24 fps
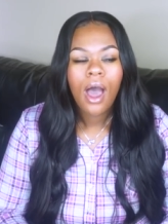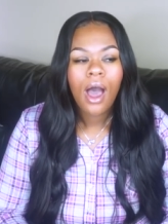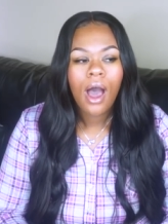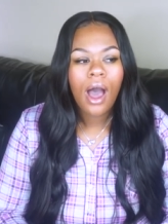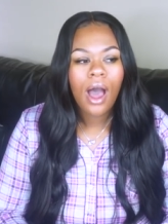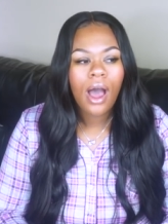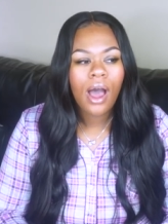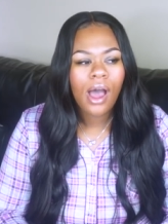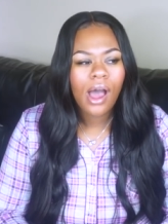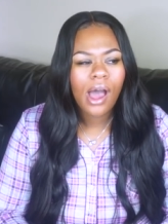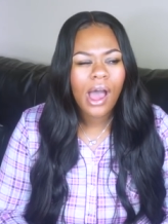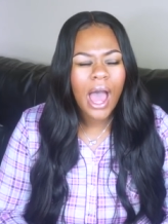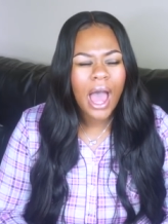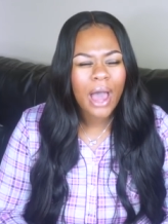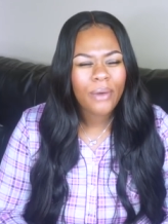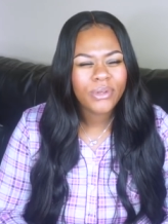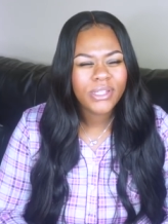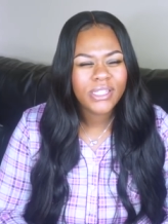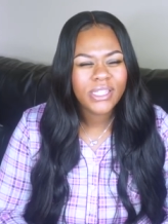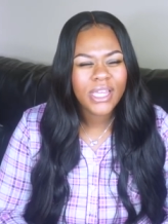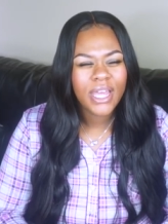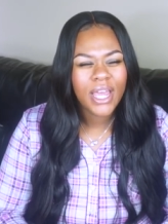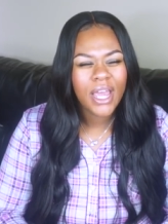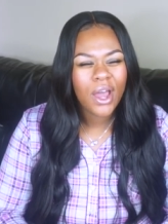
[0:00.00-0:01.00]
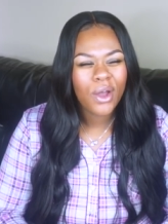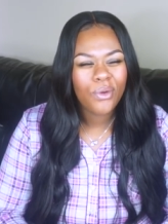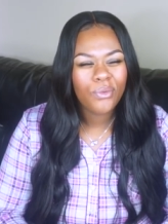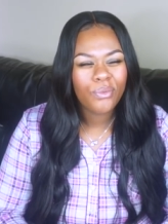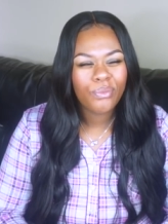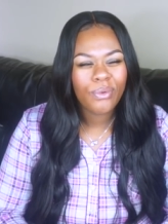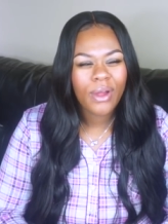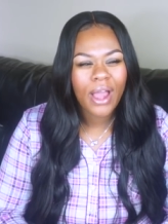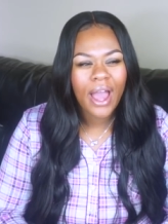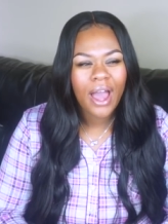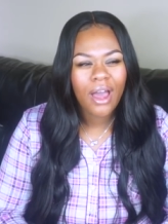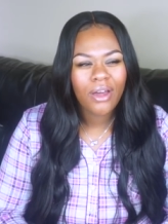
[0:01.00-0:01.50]
Uh, I would say
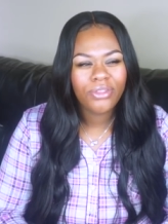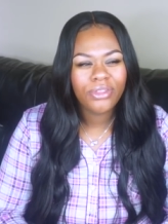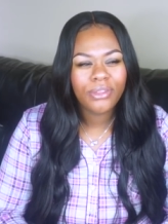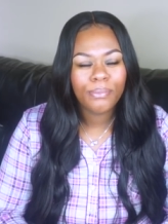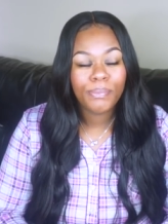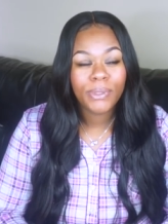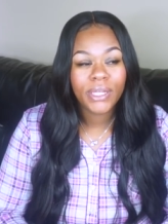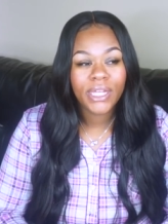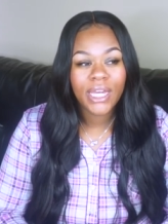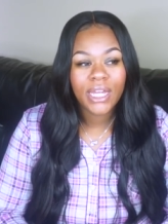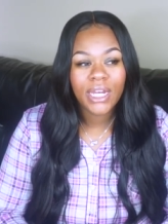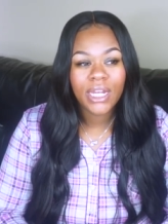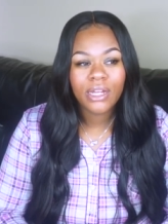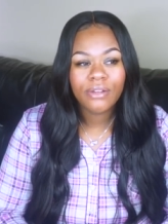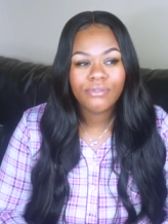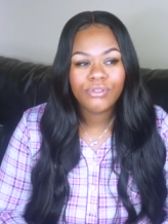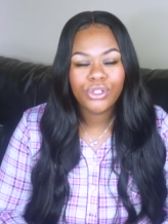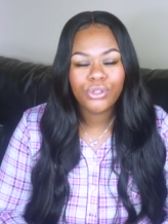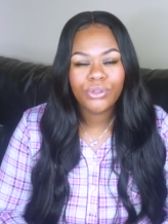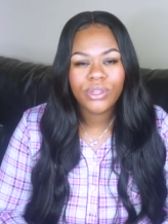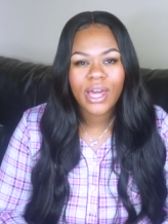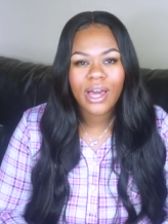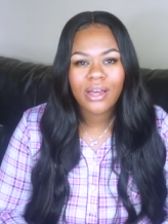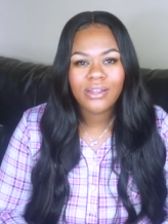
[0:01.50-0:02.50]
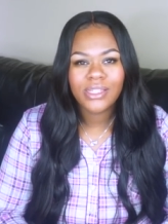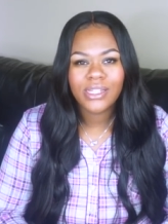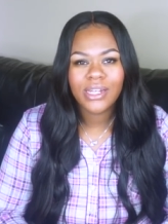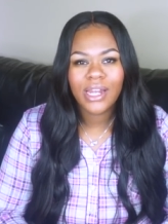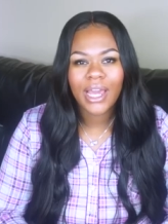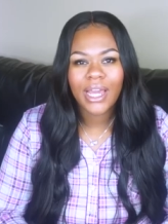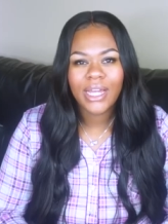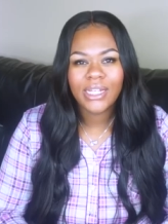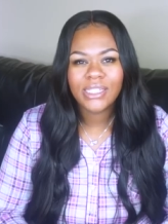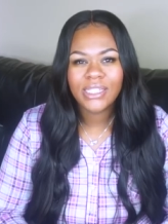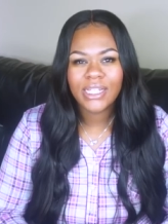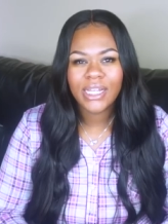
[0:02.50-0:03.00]
around the beginning of
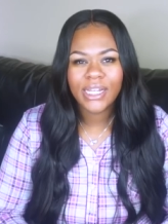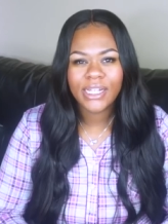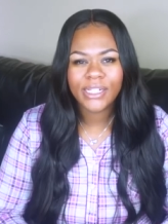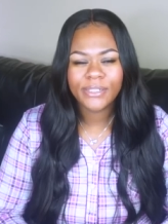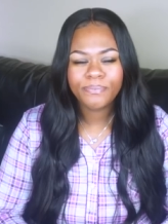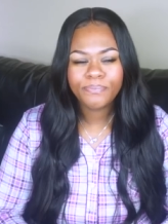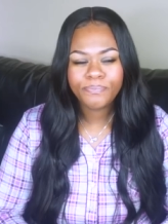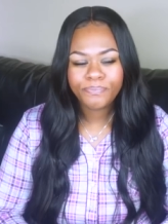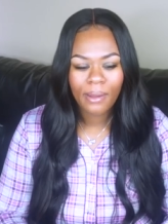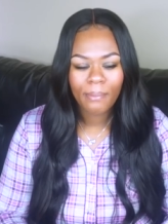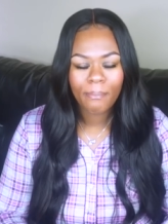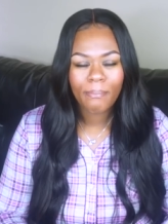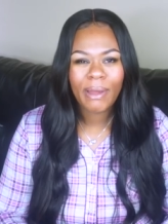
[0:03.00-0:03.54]
2018,